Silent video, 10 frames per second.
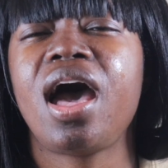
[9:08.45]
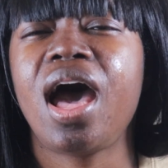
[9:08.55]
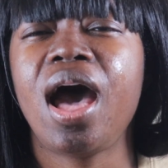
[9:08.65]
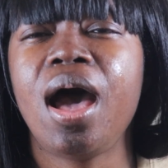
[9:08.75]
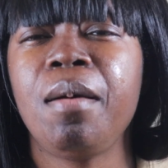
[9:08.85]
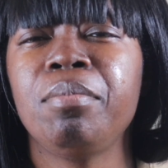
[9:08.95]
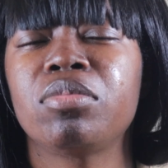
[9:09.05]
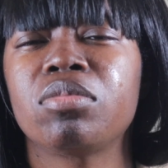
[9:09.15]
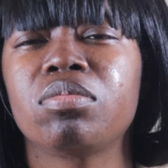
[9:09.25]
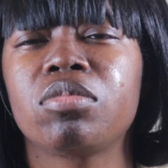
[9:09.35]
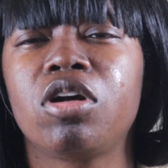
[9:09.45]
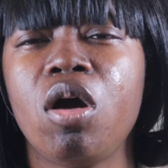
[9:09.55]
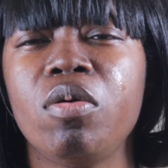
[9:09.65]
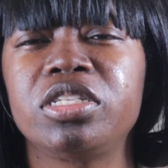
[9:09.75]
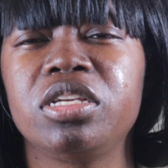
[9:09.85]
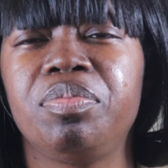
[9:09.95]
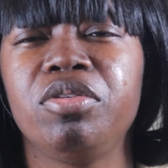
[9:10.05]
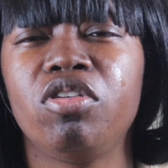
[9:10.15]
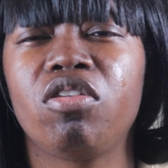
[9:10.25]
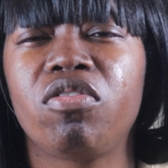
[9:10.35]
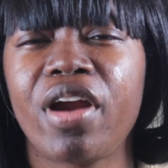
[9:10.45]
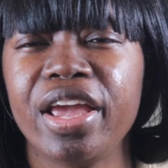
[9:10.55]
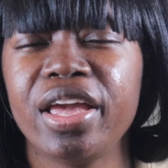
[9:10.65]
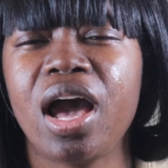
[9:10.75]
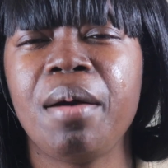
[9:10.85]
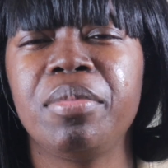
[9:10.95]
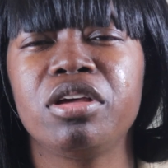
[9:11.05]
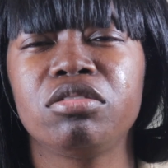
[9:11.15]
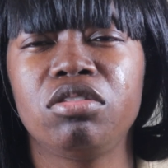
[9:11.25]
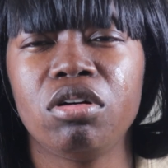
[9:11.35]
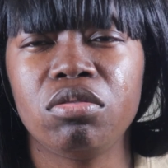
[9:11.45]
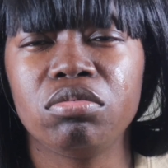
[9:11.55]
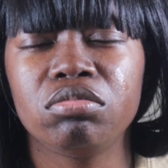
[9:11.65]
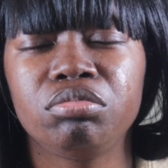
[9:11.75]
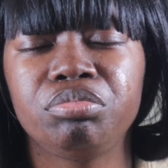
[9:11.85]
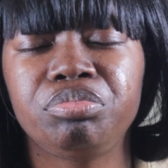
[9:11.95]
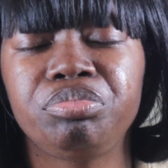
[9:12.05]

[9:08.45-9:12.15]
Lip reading: I'm going to be all right. I'm an adult.